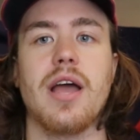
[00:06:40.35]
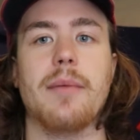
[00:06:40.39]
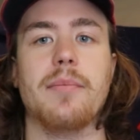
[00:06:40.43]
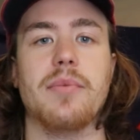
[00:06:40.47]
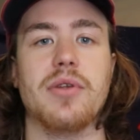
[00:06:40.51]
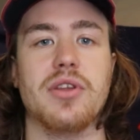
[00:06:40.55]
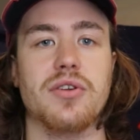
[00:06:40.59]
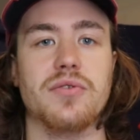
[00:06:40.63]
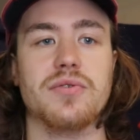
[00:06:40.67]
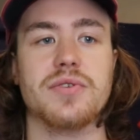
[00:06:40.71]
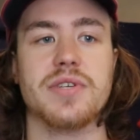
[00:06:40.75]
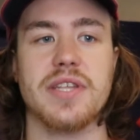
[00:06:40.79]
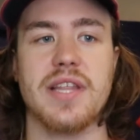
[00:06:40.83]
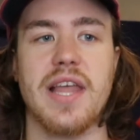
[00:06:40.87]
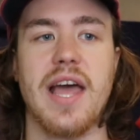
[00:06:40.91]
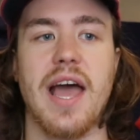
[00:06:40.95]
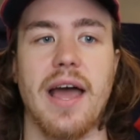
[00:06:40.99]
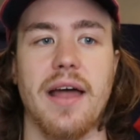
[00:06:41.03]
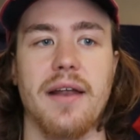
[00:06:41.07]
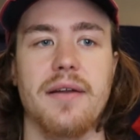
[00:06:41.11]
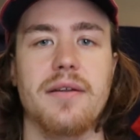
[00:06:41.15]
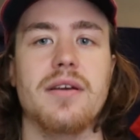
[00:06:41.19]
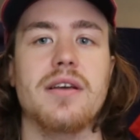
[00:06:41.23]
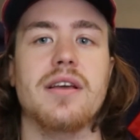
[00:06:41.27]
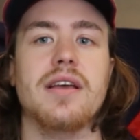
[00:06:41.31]
I've been using
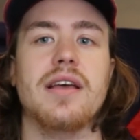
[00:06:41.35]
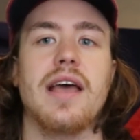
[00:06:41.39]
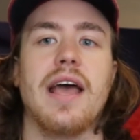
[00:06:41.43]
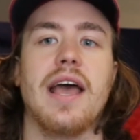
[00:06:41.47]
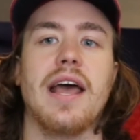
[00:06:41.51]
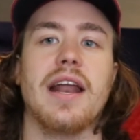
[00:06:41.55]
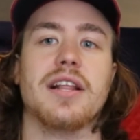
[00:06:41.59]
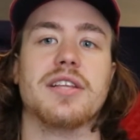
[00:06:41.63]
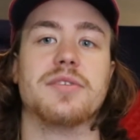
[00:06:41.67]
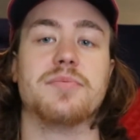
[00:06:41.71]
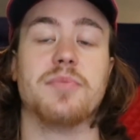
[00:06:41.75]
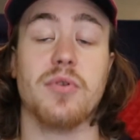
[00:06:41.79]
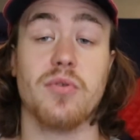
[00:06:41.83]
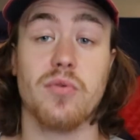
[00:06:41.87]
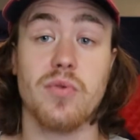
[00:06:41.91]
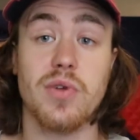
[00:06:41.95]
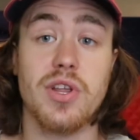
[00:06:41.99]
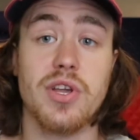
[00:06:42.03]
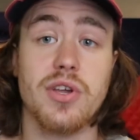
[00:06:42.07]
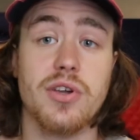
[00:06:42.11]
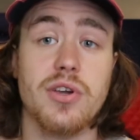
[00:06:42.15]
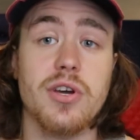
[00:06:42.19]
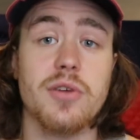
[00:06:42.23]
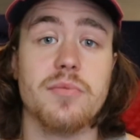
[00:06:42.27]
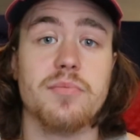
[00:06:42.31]
that. And it's been
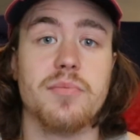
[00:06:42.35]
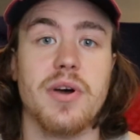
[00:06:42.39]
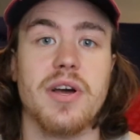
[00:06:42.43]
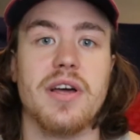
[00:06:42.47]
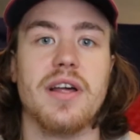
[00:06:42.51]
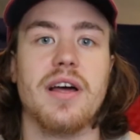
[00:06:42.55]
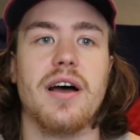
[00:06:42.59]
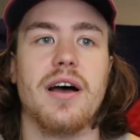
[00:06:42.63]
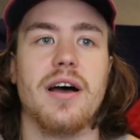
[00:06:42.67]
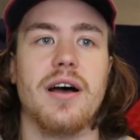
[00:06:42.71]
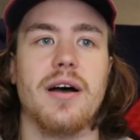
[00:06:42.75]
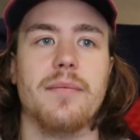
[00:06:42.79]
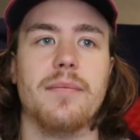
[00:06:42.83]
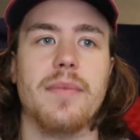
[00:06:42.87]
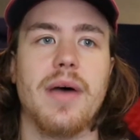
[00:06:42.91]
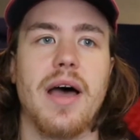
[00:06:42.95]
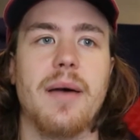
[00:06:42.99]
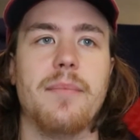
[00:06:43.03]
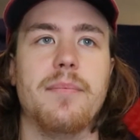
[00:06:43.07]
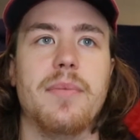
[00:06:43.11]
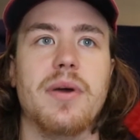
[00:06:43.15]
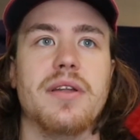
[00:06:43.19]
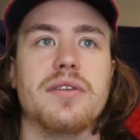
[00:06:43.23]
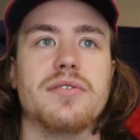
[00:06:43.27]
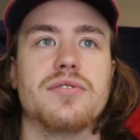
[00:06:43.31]
really good, but
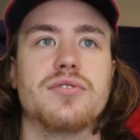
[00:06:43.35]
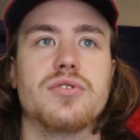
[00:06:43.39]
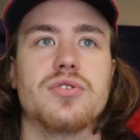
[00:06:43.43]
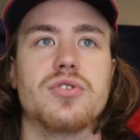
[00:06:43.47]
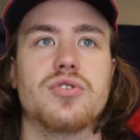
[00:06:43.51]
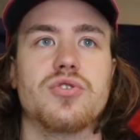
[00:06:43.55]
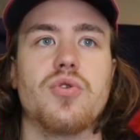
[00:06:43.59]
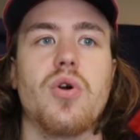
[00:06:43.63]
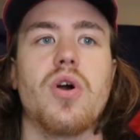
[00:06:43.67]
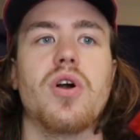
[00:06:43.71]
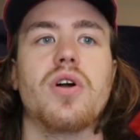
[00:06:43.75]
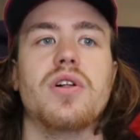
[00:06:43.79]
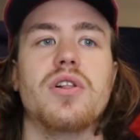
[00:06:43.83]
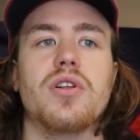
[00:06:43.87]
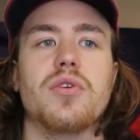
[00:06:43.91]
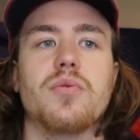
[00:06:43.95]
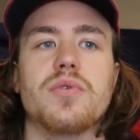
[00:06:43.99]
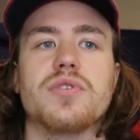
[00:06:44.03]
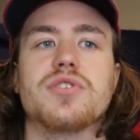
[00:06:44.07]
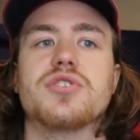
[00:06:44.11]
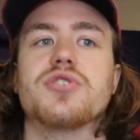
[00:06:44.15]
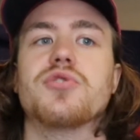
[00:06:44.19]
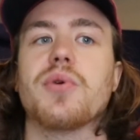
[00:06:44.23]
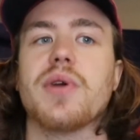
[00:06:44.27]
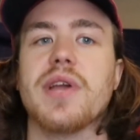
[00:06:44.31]
I've been struggling
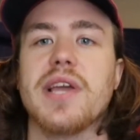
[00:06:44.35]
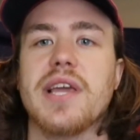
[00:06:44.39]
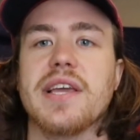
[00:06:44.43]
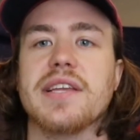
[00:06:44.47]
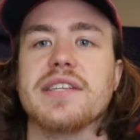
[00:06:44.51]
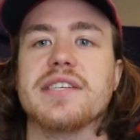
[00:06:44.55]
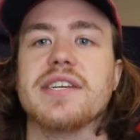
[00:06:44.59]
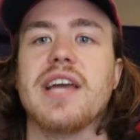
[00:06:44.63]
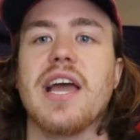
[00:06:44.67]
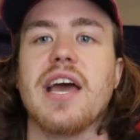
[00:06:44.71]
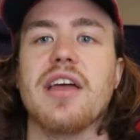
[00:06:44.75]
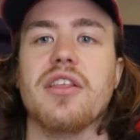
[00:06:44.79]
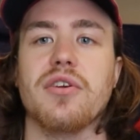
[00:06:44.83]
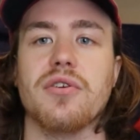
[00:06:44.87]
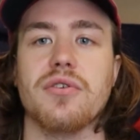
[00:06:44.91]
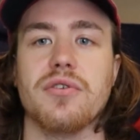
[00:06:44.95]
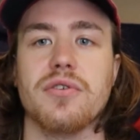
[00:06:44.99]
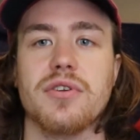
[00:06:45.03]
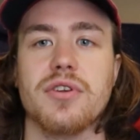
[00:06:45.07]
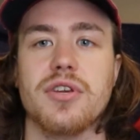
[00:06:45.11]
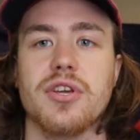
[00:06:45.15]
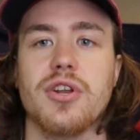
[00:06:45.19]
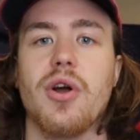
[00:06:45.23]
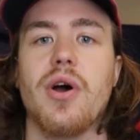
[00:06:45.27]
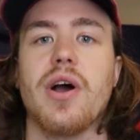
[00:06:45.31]
with stringing it together.
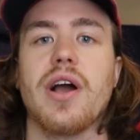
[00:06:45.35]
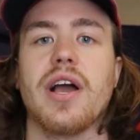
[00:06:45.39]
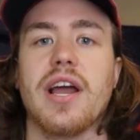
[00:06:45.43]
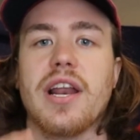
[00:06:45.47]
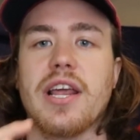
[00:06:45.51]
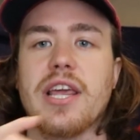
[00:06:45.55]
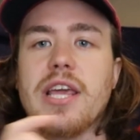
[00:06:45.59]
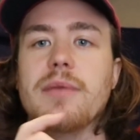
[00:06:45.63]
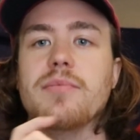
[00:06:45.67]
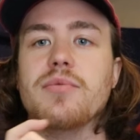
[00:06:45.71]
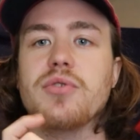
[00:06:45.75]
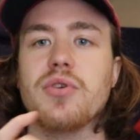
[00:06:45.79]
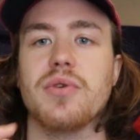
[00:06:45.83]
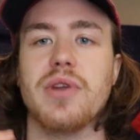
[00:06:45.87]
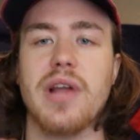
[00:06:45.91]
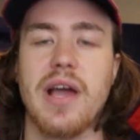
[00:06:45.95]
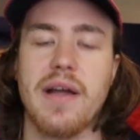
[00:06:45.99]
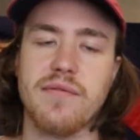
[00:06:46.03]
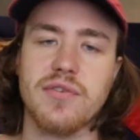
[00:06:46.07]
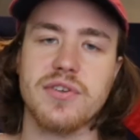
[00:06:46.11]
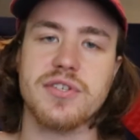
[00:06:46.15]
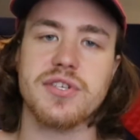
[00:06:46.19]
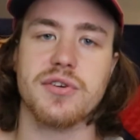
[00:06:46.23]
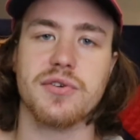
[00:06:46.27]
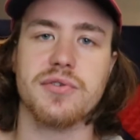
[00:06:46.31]
You know, I got to keep doing it
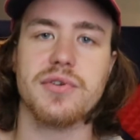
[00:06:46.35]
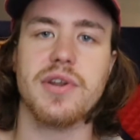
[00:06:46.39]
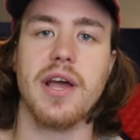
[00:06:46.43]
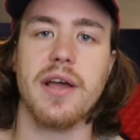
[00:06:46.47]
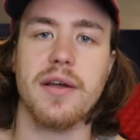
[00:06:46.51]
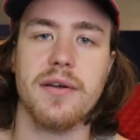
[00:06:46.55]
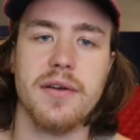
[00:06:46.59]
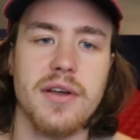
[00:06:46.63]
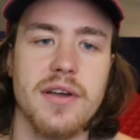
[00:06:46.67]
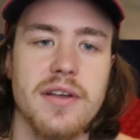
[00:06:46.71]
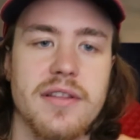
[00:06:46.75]
every single day.